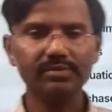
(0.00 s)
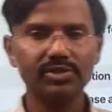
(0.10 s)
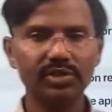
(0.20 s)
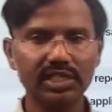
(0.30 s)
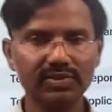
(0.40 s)
So
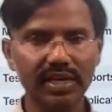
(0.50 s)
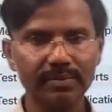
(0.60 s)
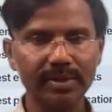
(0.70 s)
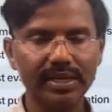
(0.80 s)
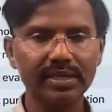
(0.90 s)
that's why I'm
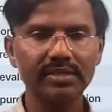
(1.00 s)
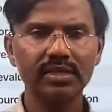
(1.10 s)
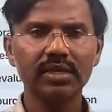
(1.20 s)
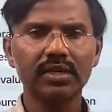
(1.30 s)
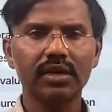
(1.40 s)
making
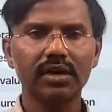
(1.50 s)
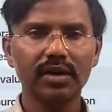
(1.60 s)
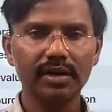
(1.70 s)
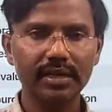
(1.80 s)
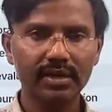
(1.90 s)

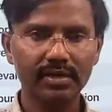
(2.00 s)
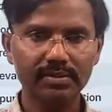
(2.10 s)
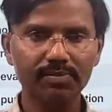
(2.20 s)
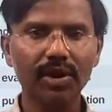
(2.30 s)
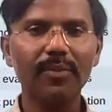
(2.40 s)

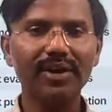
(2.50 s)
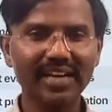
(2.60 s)
improper